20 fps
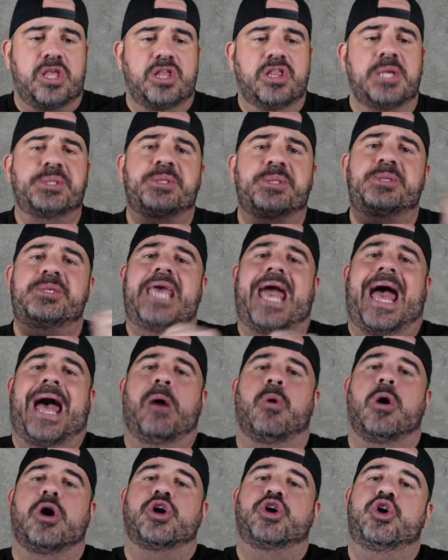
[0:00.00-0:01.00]
Let's see
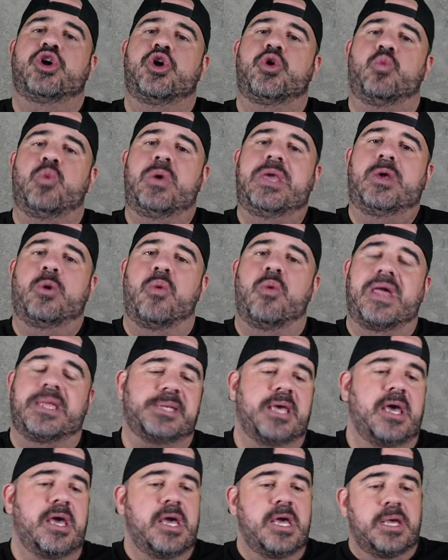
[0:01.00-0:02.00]
how a good week
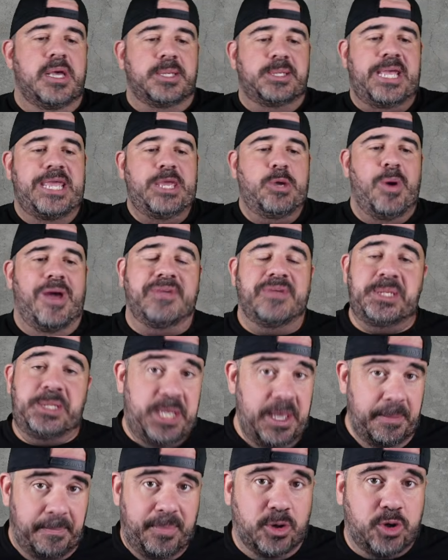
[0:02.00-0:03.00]
went. Say you have a
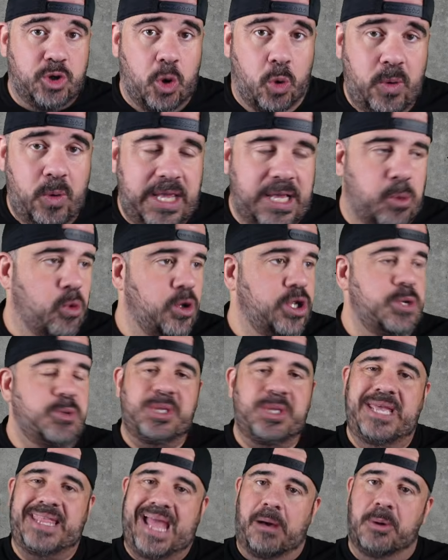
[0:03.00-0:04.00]
typical week where you
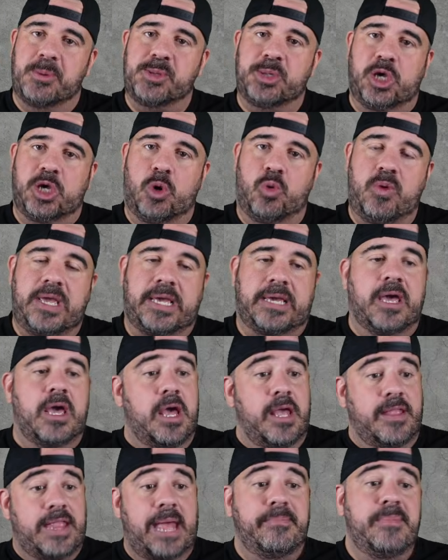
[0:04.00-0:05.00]
say that was a good week.
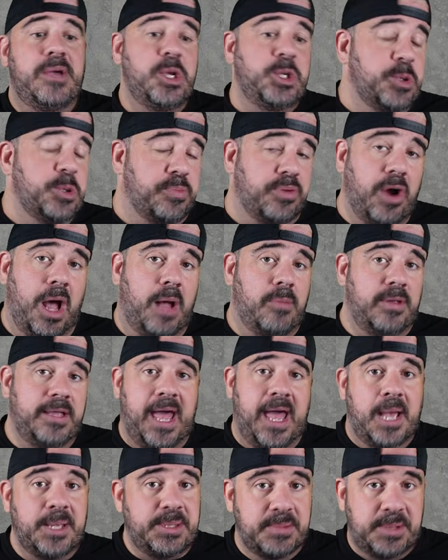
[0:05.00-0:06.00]
That means you probably
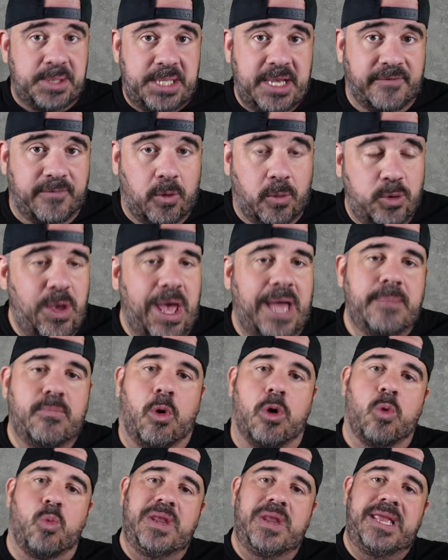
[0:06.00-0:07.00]
had you had
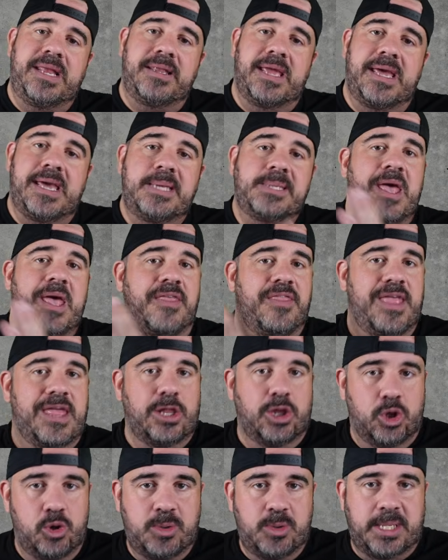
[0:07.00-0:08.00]
more winning days
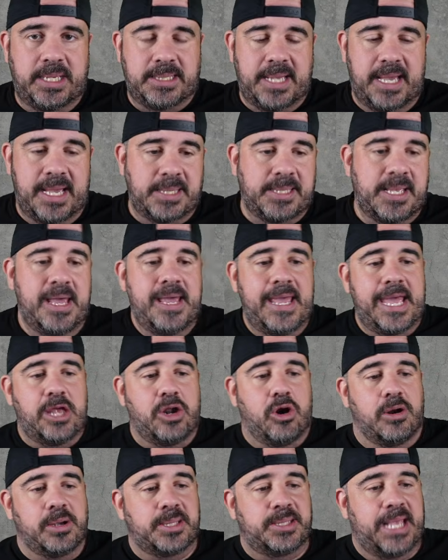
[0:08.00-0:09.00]
than losing days. In
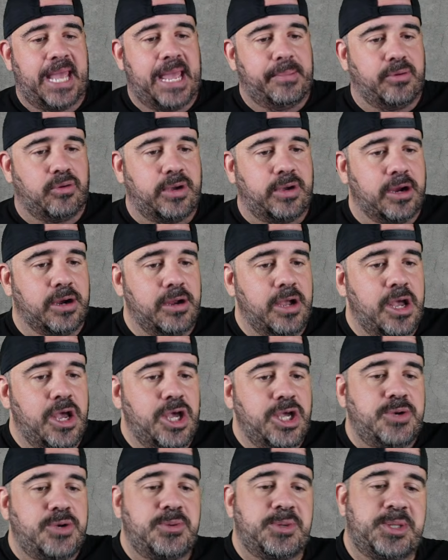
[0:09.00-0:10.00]
our example here,
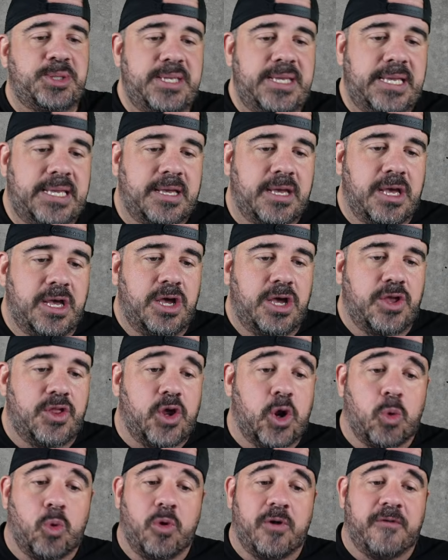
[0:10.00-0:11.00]
you see
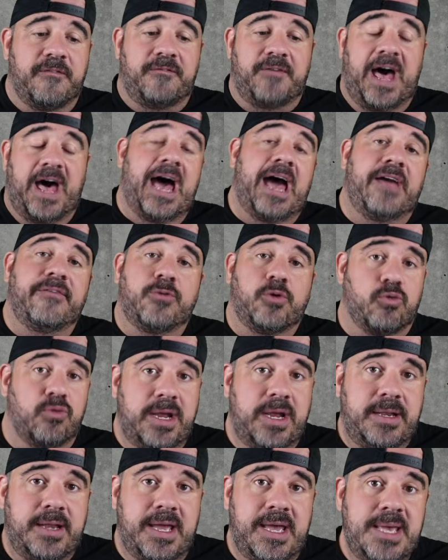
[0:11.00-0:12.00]
there were 5
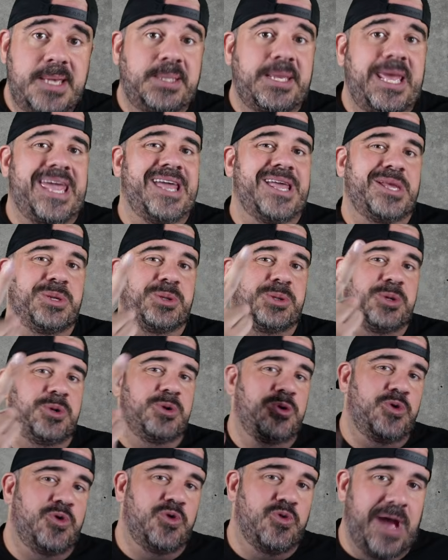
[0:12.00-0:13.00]
green days and
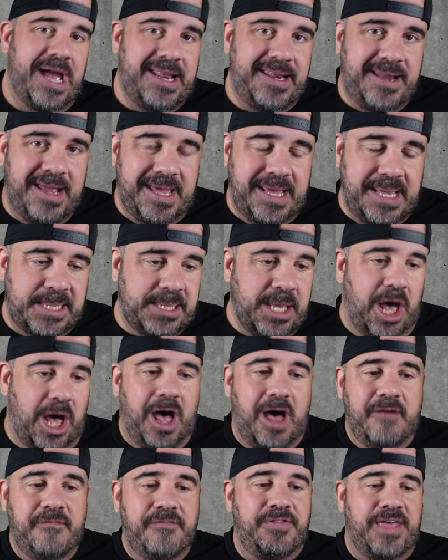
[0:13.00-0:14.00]
2 red days.
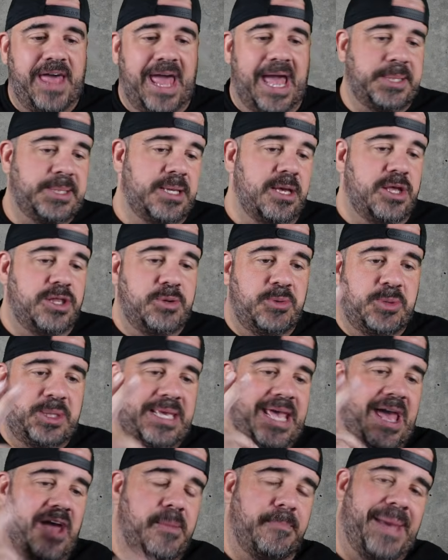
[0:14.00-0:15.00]
Of that, you
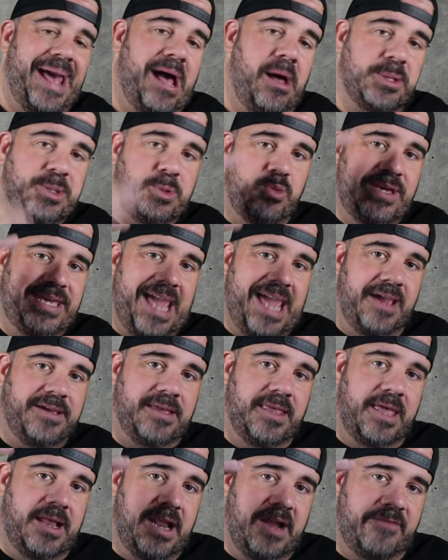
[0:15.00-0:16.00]
see how the balance
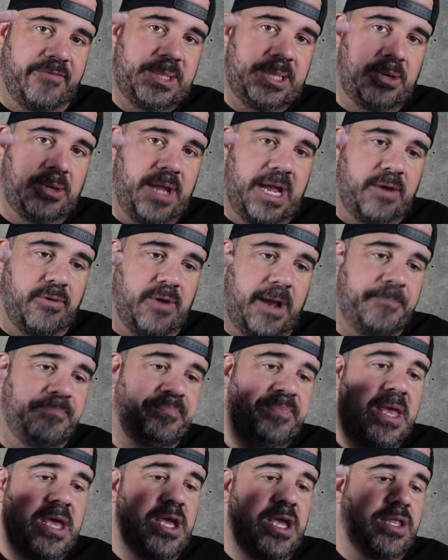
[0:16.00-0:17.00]
recalculated every single day, right?
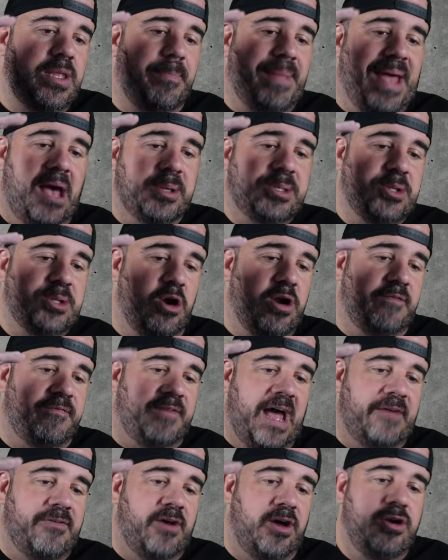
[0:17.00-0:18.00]
The balance started at
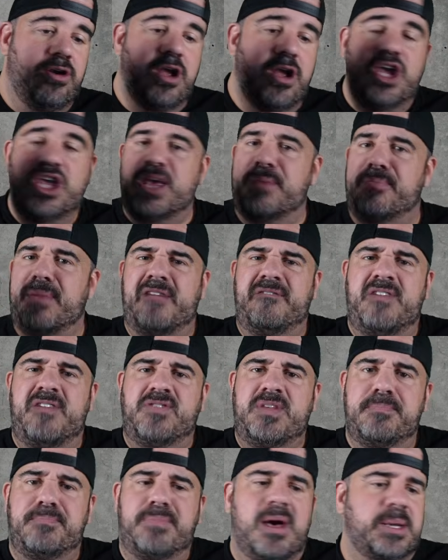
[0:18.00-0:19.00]
500, you made
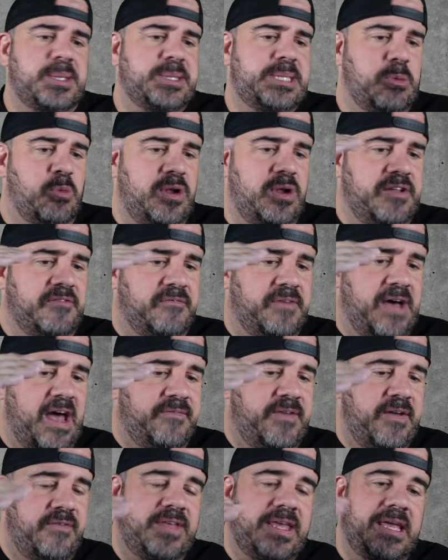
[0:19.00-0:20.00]
50 bucks and went to
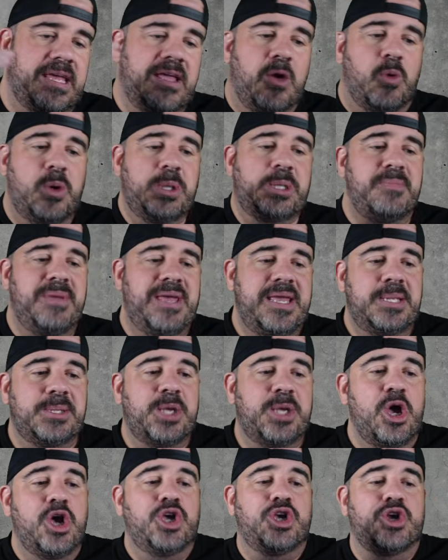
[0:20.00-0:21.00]
550, which means
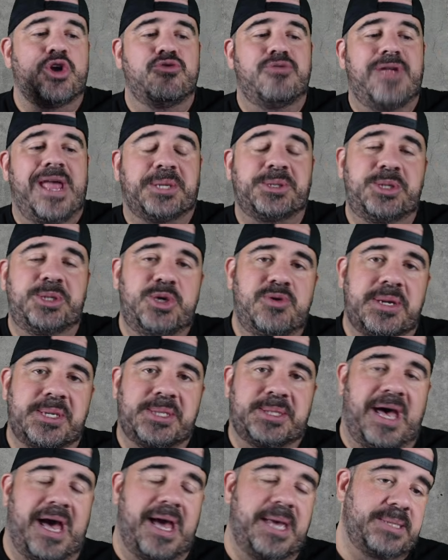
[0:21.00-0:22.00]
your next unit
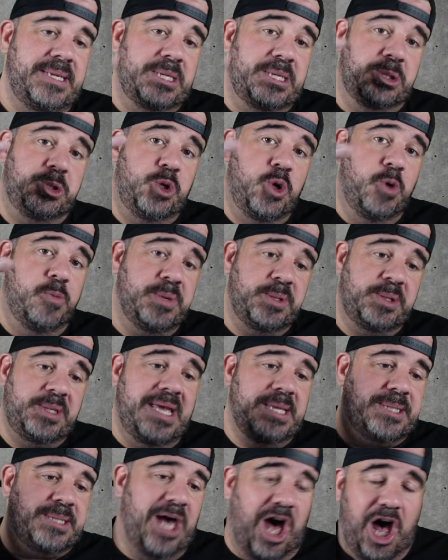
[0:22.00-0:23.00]
size is
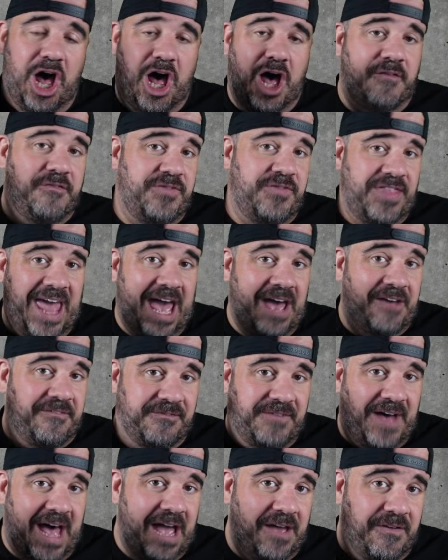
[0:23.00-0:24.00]
2% of that
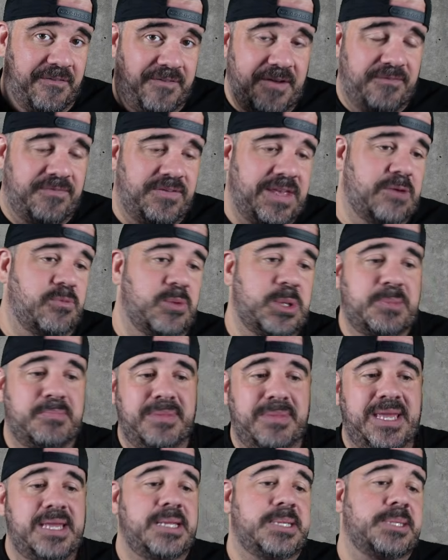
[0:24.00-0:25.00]
550, which
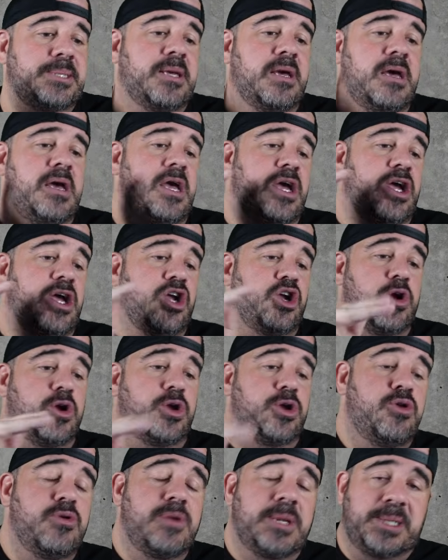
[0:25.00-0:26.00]
means your
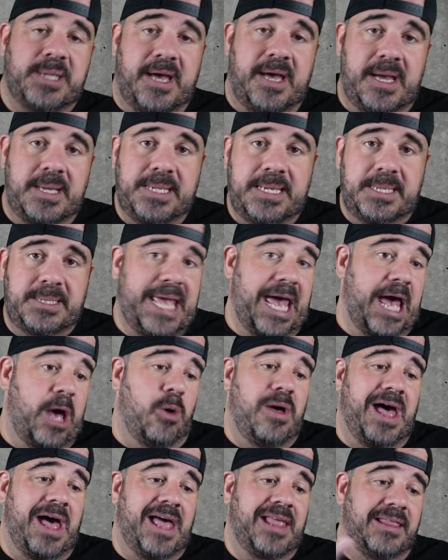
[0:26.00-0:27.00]
unit size is
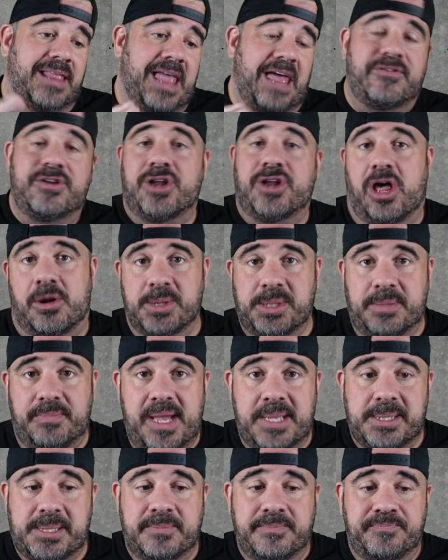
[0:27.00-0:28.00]
now $11 a
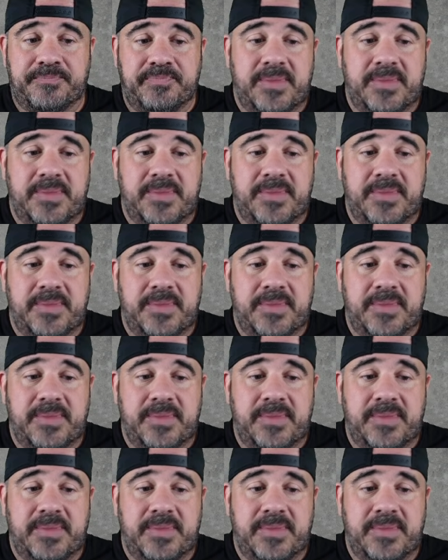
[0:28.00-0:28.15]
bet.